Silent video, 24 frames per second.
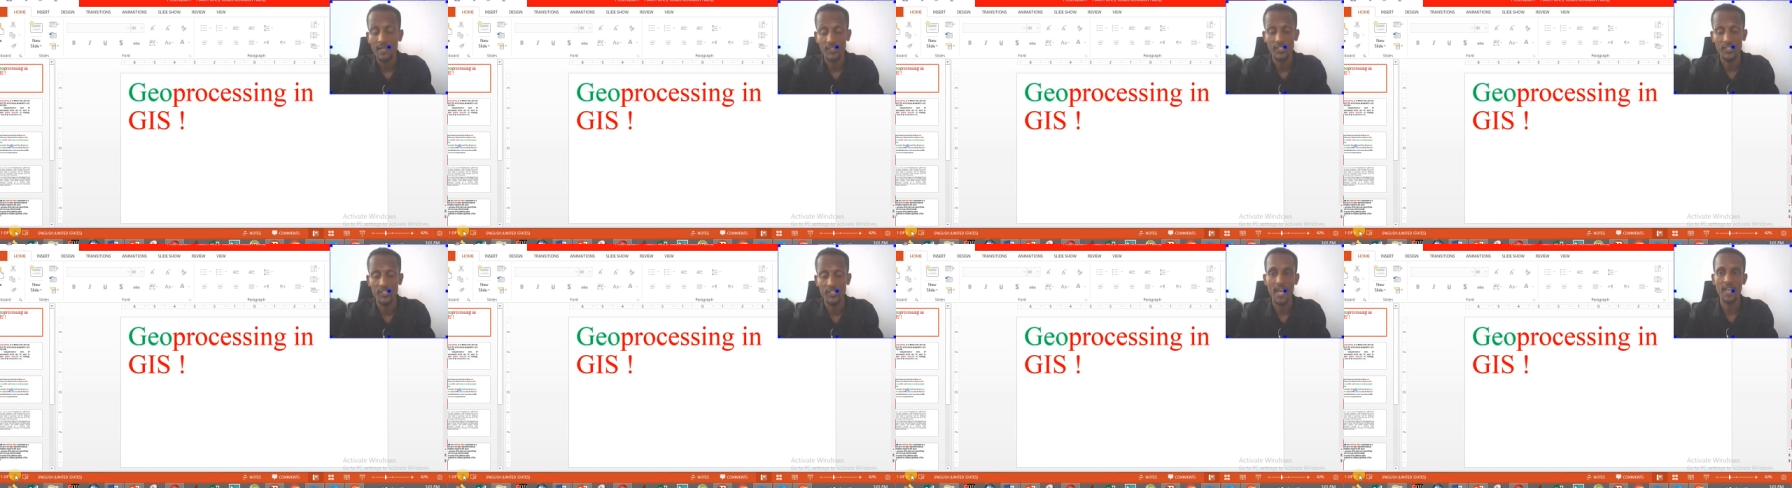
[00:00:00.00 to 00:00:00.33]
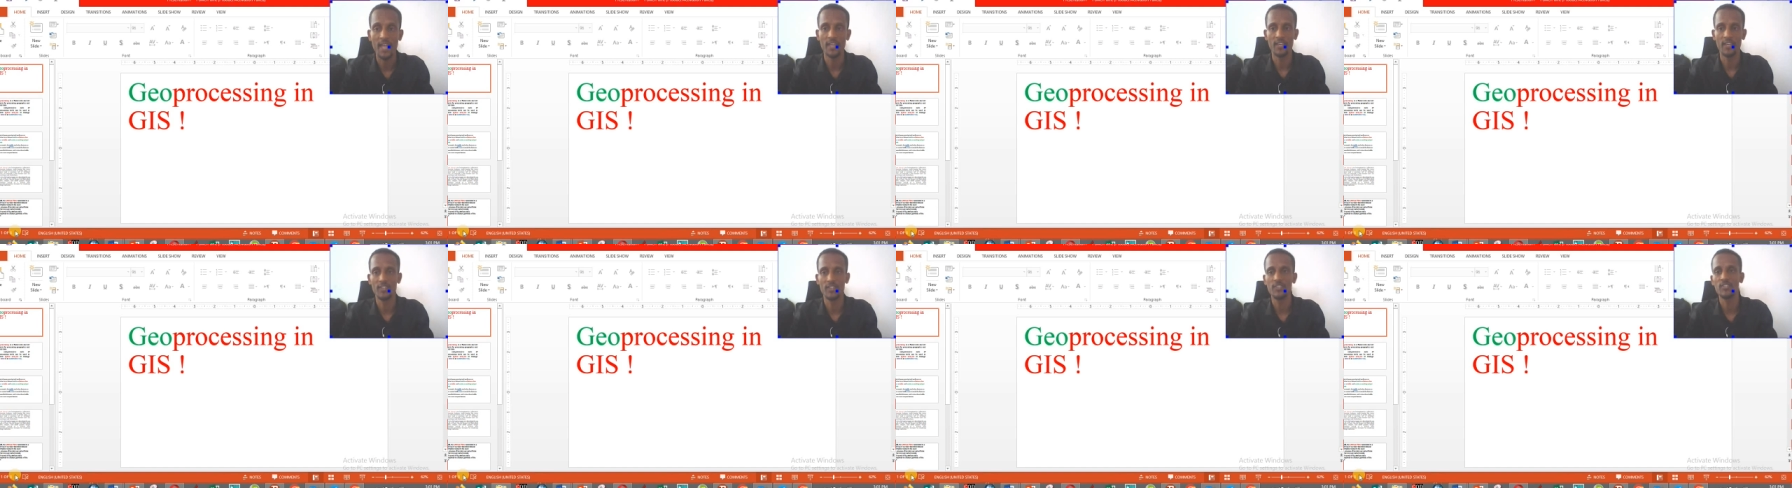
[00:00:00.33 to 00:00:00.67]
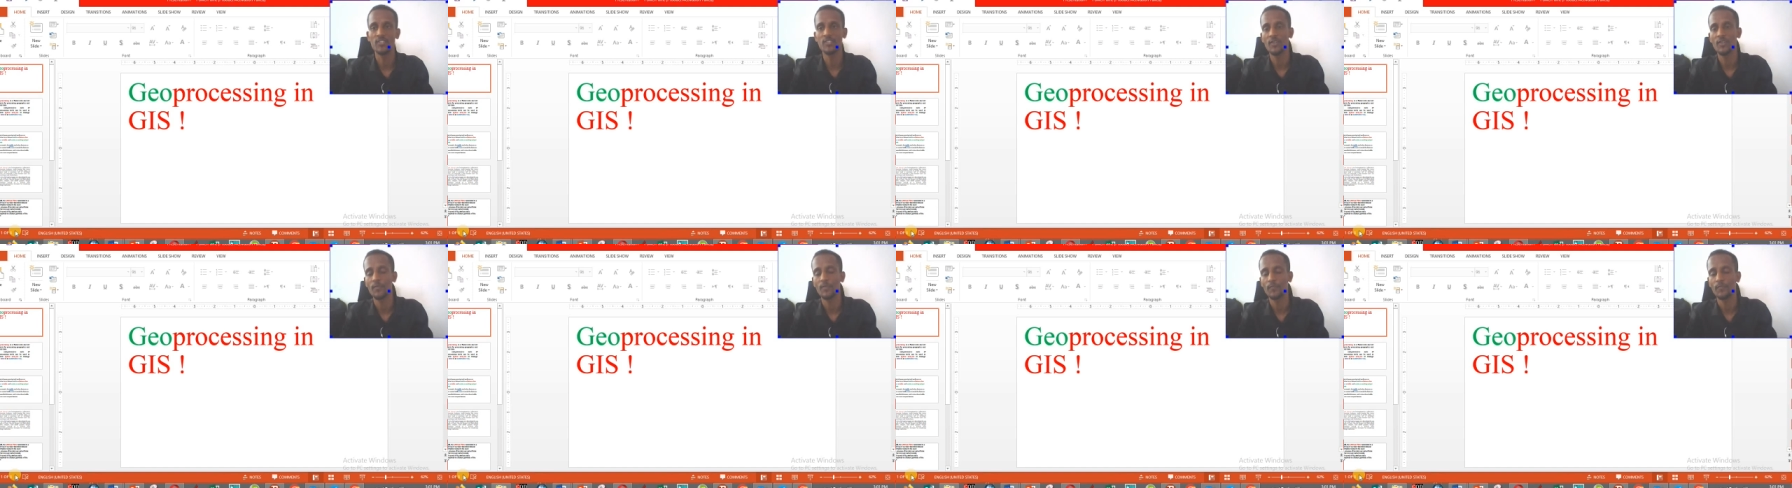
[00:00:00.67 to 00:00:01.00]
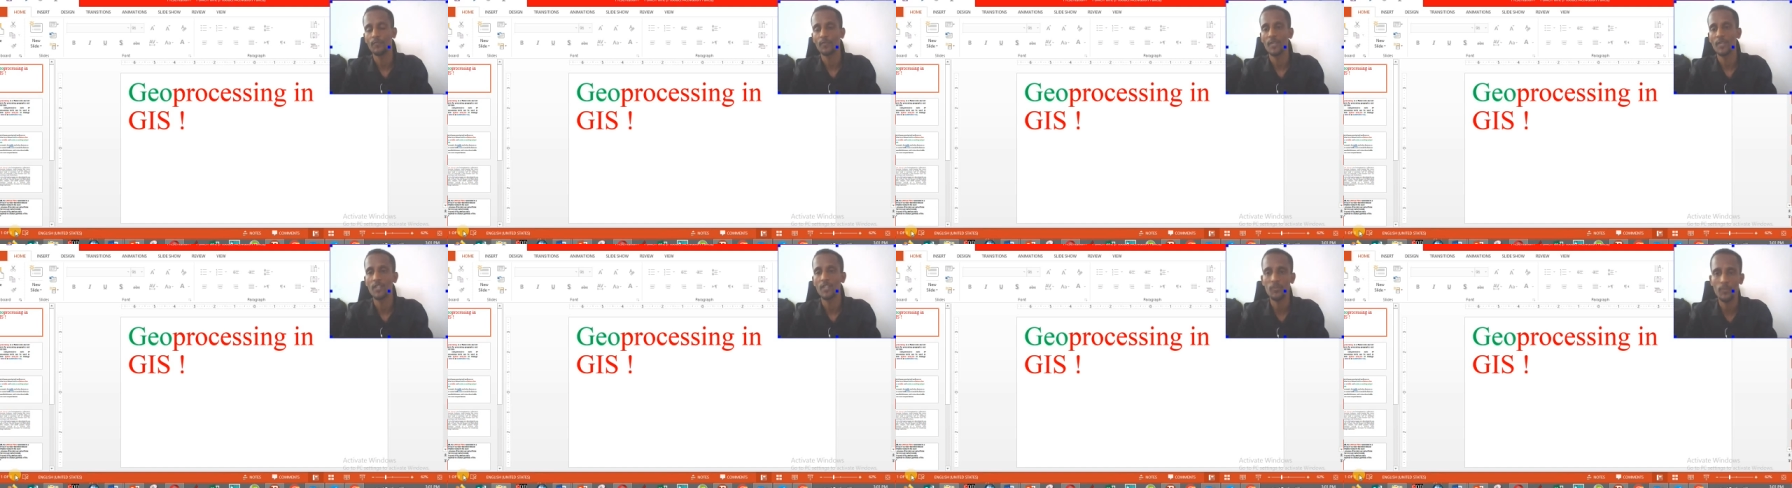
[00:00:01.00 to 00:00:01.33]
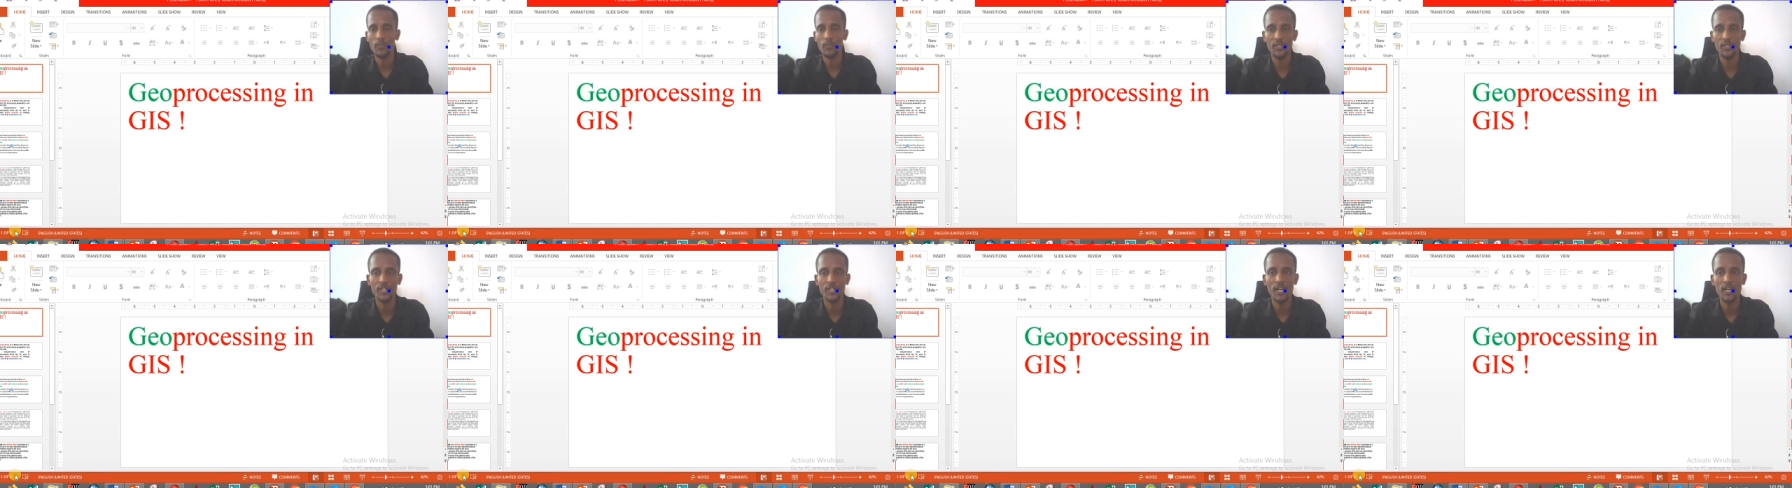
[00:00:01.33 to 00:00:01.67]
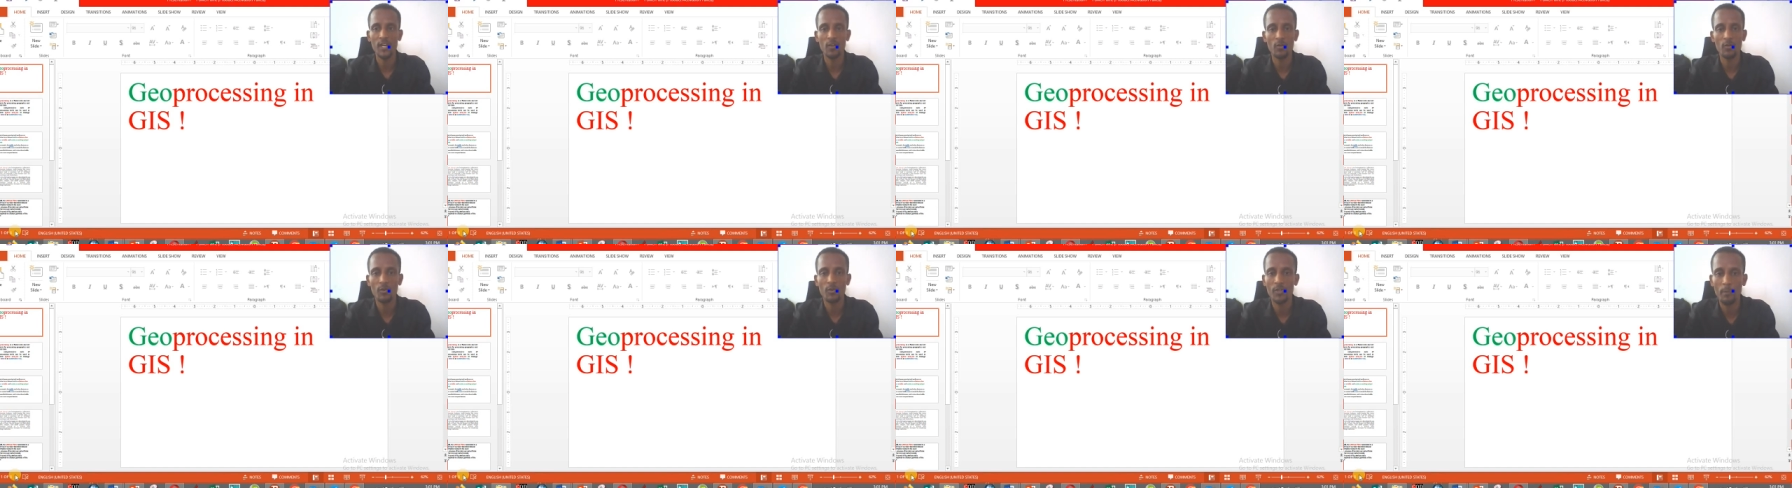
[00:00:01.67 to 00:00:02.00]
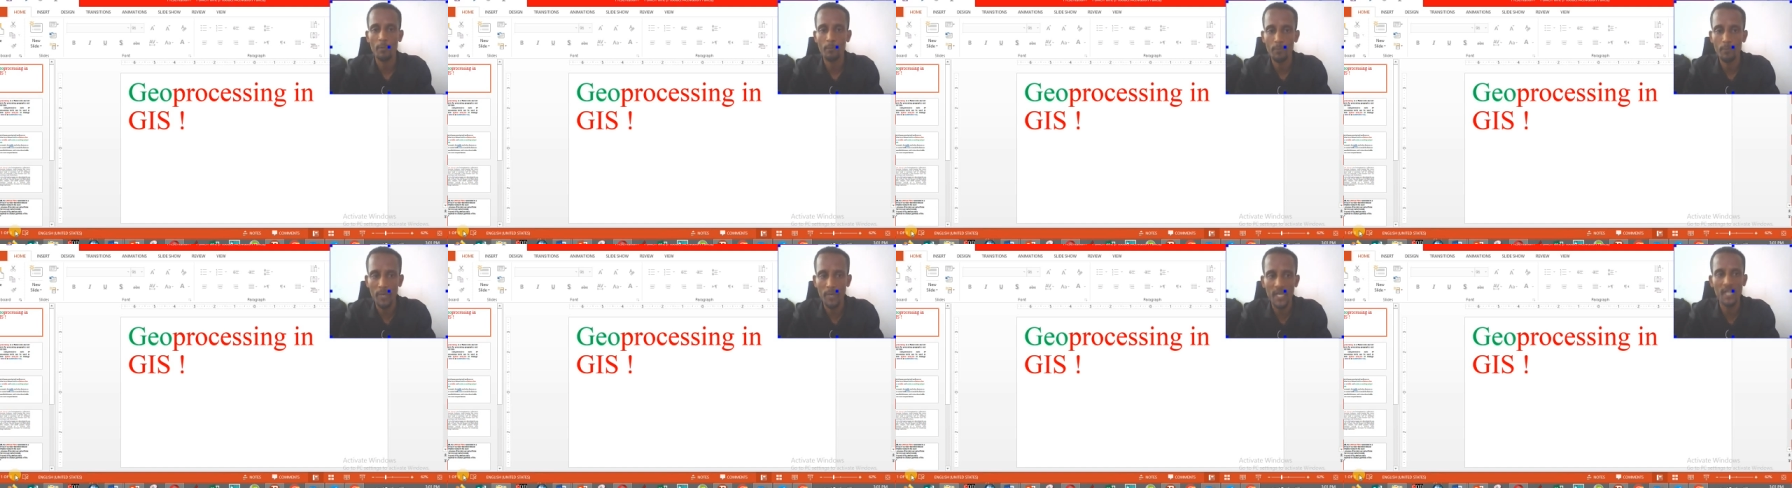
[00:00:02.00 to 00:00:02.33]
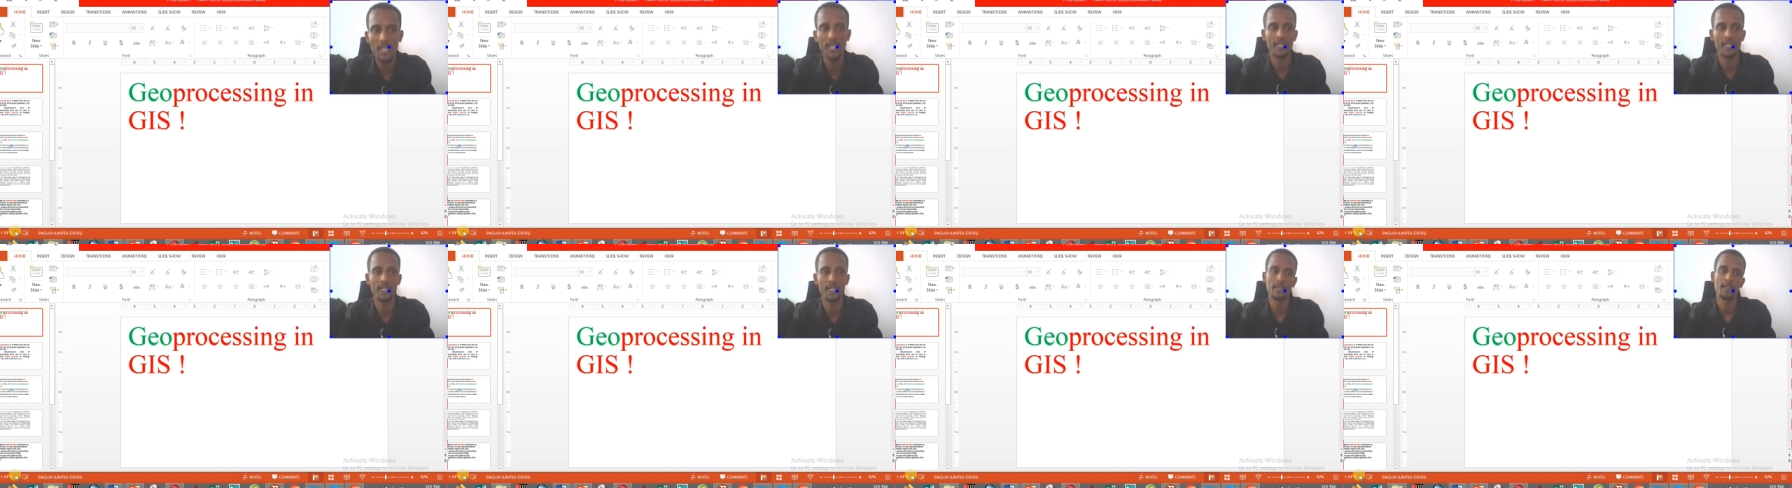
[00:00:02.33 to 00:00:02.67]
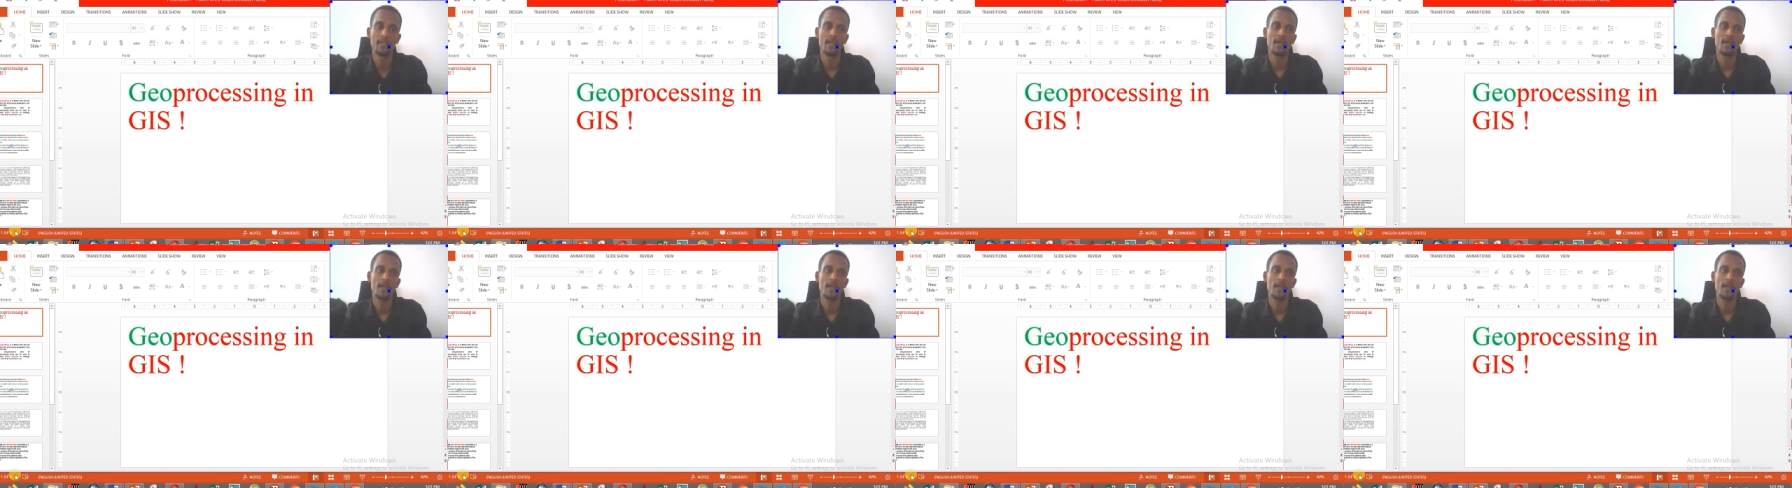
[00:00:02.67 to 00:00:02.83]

GIS, especially on the big deal